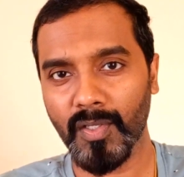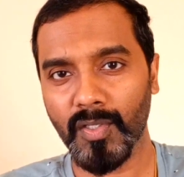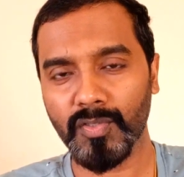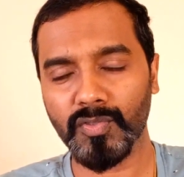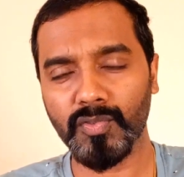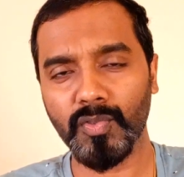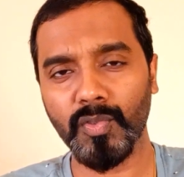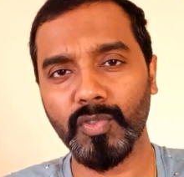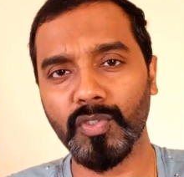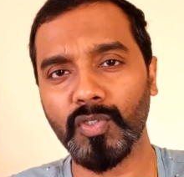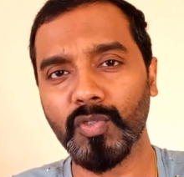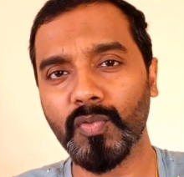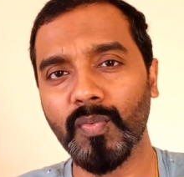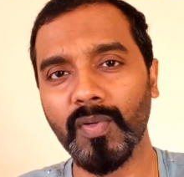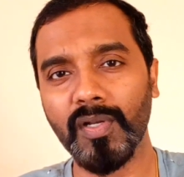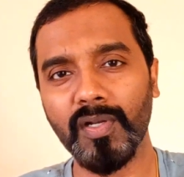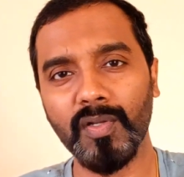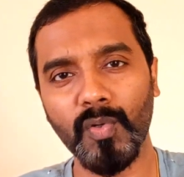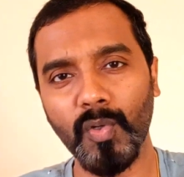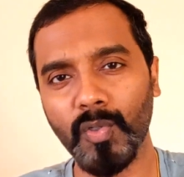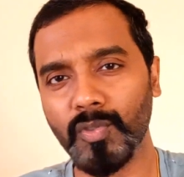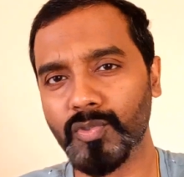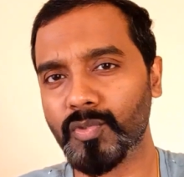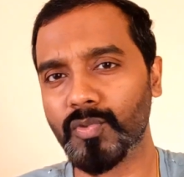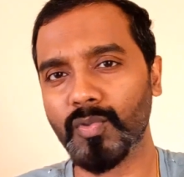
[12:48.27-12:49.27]
so you will
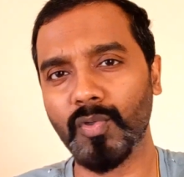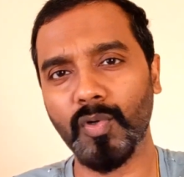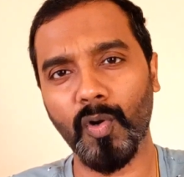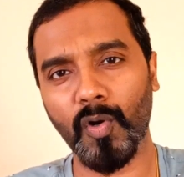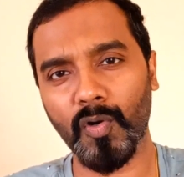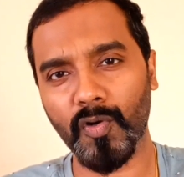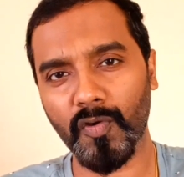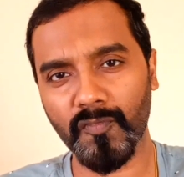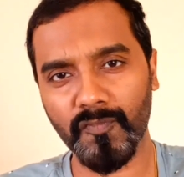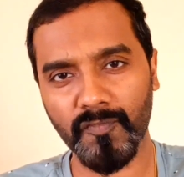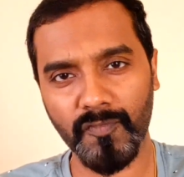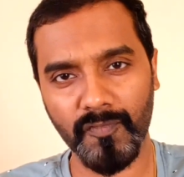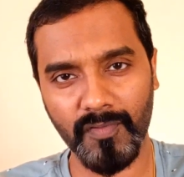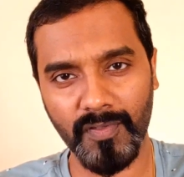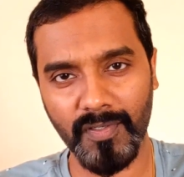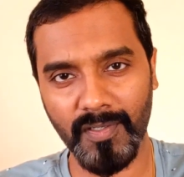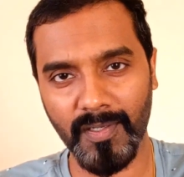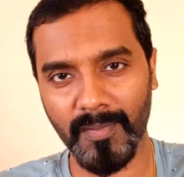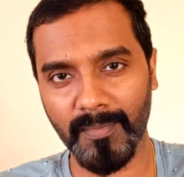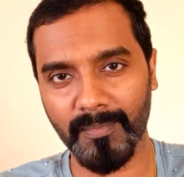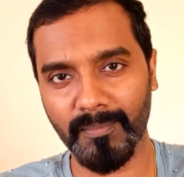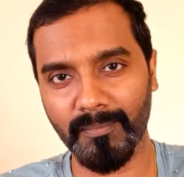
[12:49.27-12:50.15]
go through a lot of uh,